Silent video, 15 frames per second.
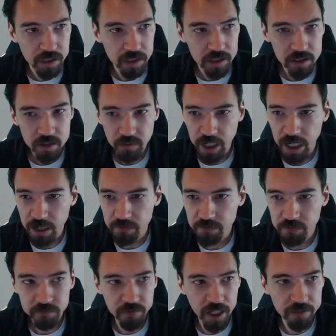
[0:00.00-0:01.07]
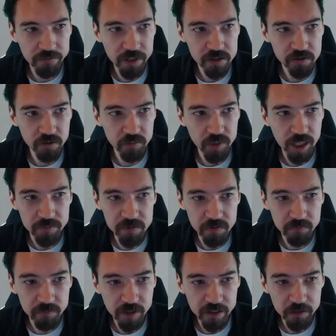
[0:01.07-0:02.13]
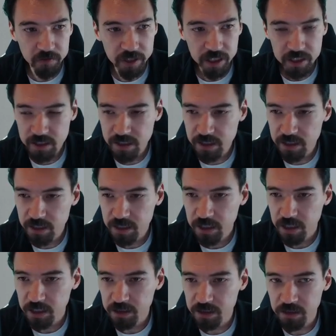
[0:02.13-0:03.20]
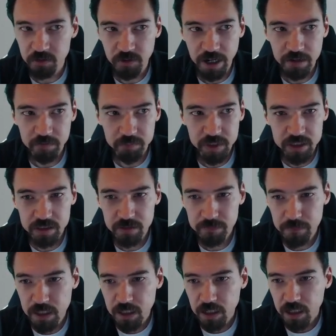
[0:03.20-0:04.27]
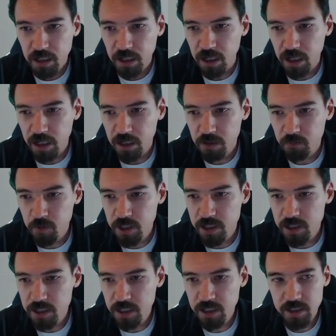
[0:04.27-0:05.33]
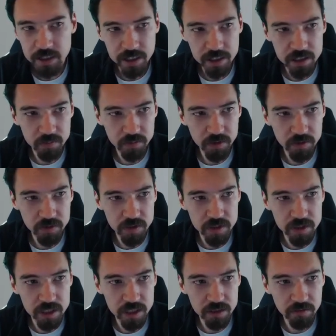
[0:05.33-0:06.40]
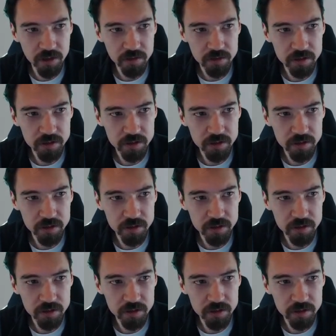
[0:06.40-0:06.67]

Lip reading: So I have 5x over absolute value x, hit the graph button, and we see as x approaches 0,